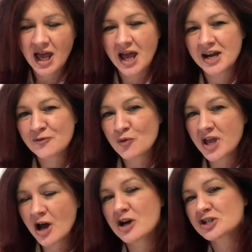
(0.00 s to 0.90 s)
And if we
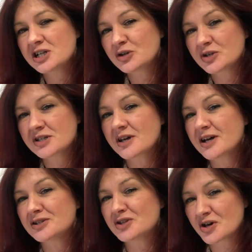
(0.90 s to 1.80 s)
harshly
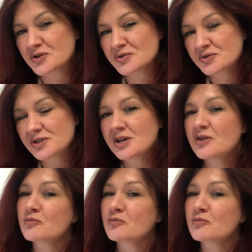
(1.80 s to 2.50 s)
criticize those,